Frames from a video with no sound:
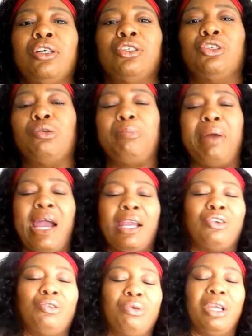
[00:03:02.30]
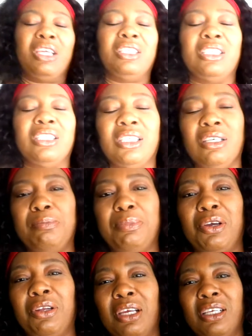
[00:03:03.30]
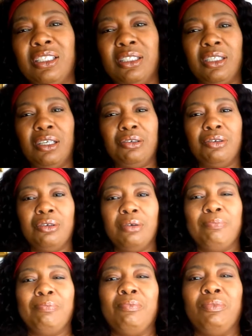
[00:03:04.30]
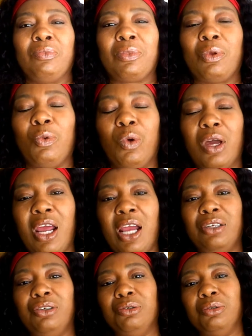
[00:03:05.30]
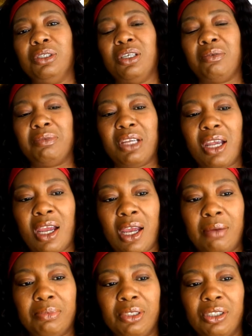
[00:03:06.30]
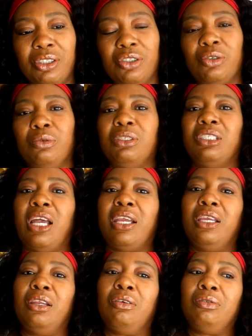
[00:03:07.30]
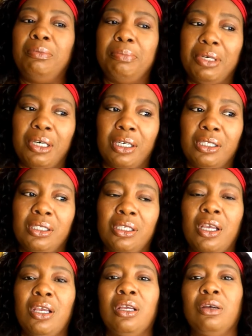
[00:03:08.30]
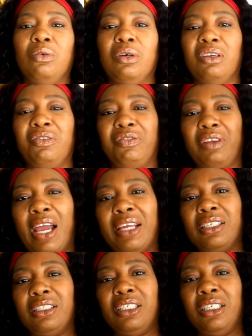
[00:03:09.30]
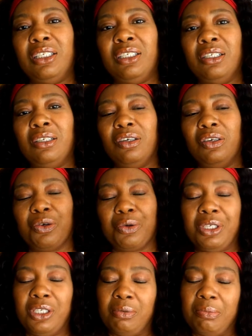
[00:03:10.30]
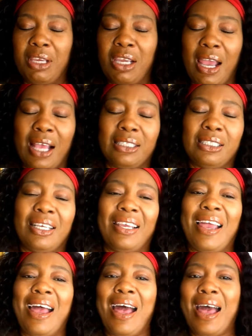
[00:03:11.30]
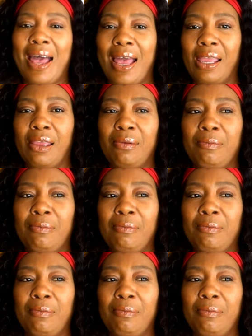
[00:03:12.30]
to buy you a seatbelt extender, what I do sometimes, as soon as I get on the bus, when the flight attendant greets me, I say, hi,